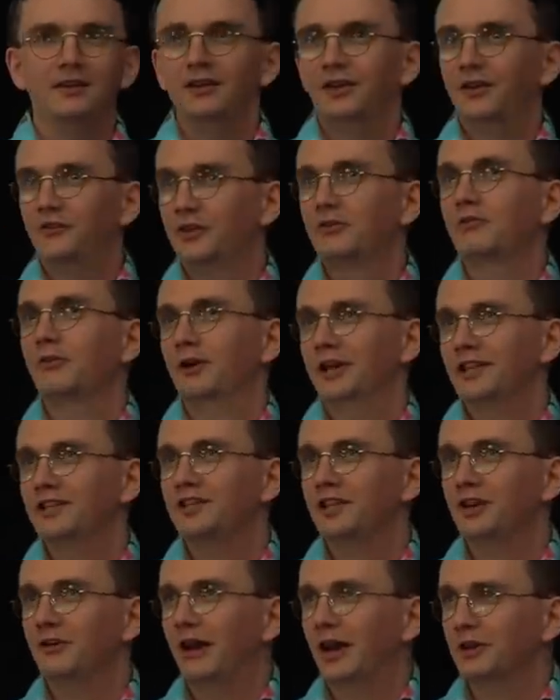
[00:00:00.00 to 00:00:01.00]
If you run
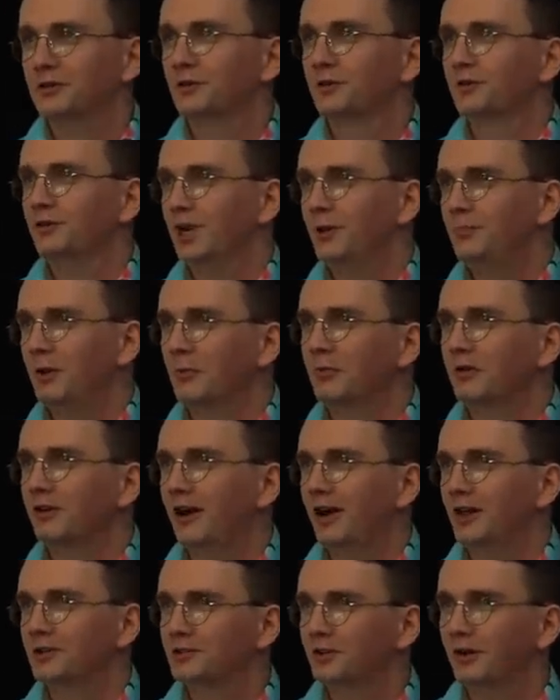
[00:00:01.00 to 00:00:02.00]
into your actual creeping
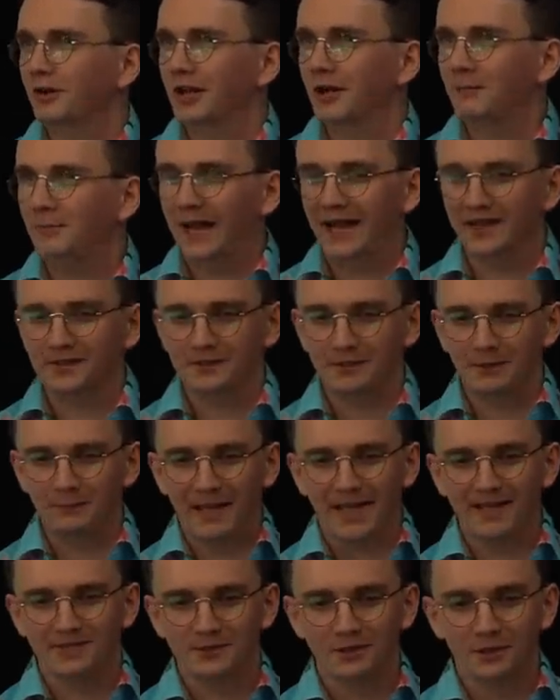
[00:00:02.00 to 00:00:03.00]
barrage during a bad
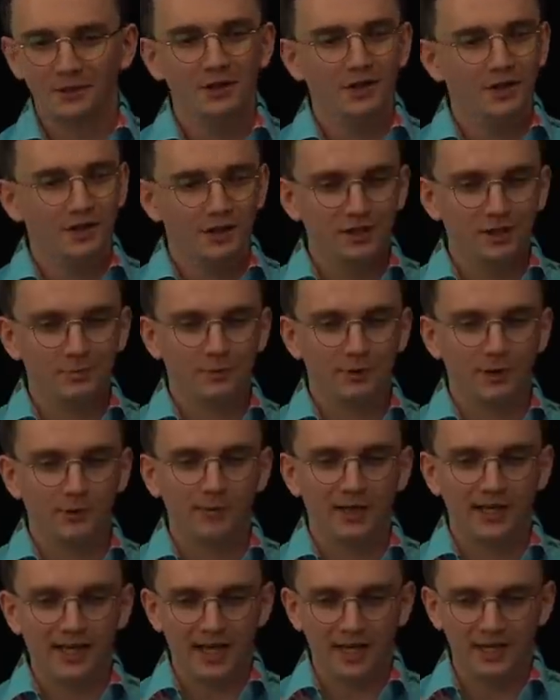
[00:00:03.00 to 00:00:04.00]
battle, you're
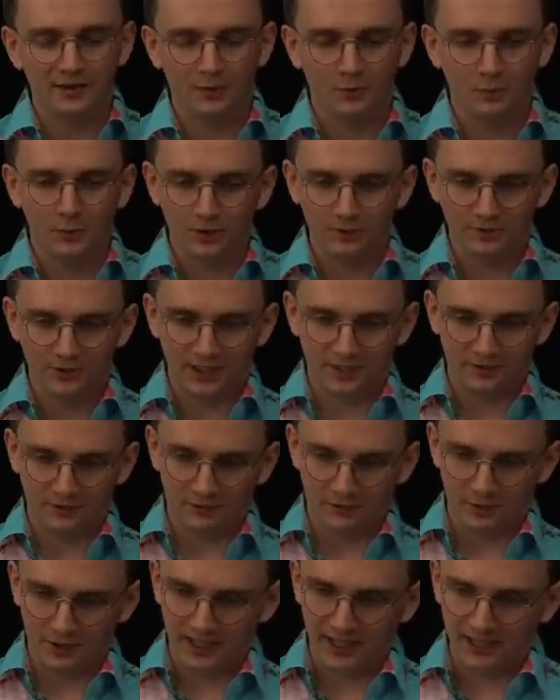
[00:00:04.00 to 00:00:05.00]
probably either wounded
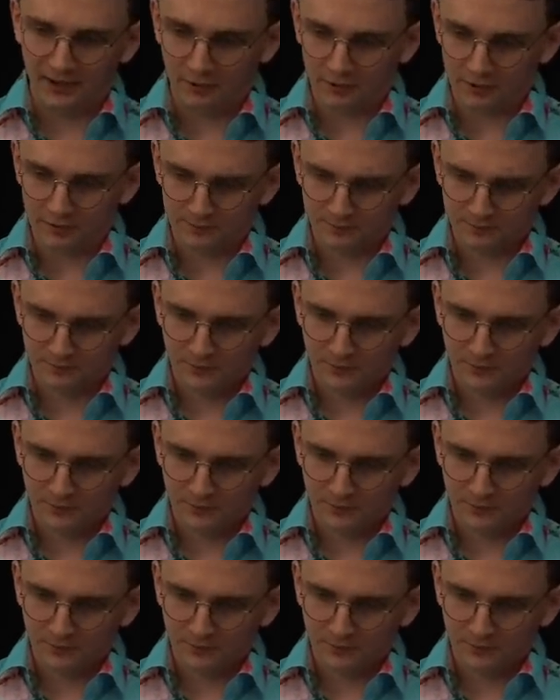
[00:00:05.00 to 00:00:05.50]
or killed.